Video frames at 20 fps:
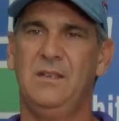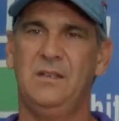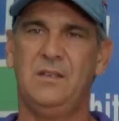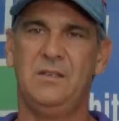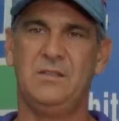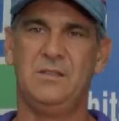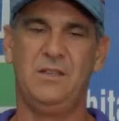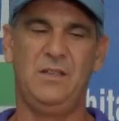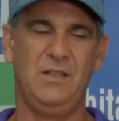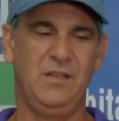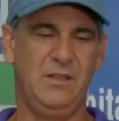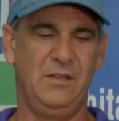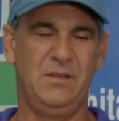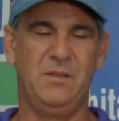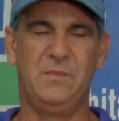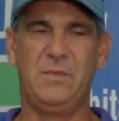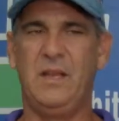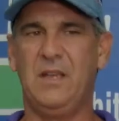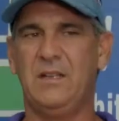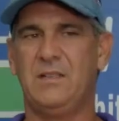There's a nut on
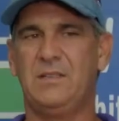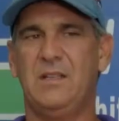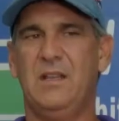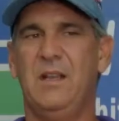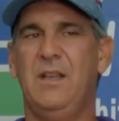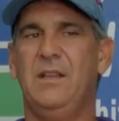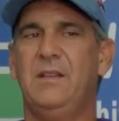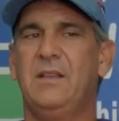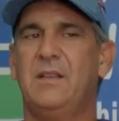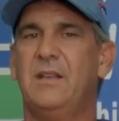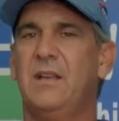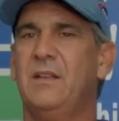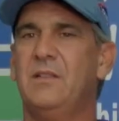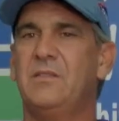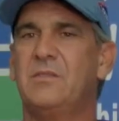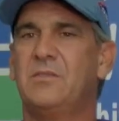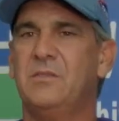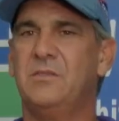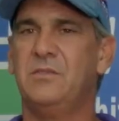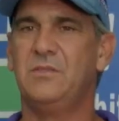the back side that kind of
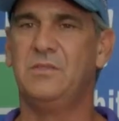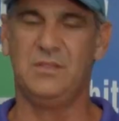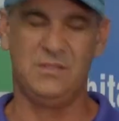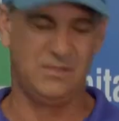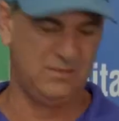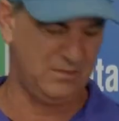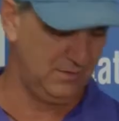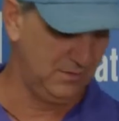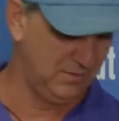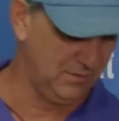screws on,